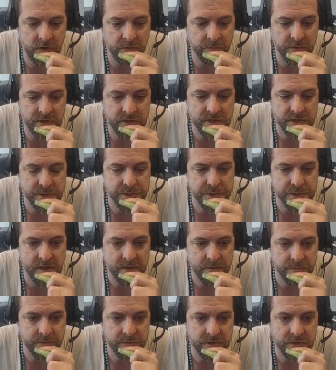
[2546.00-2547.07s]
It is
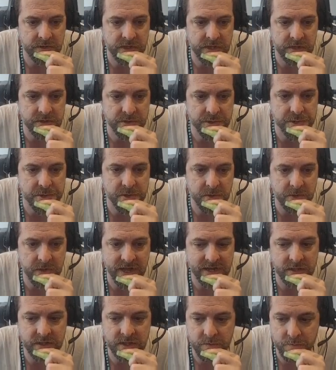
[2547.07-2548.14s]
definitely
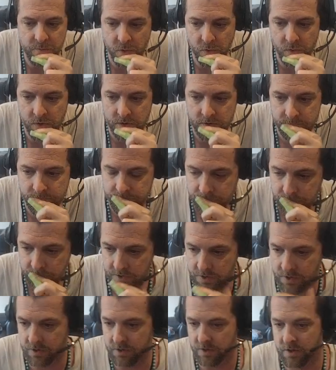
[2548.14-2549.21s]
slightly more,
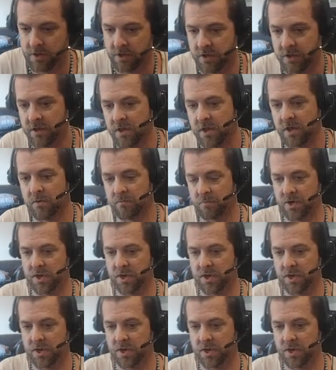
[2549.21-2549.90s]
but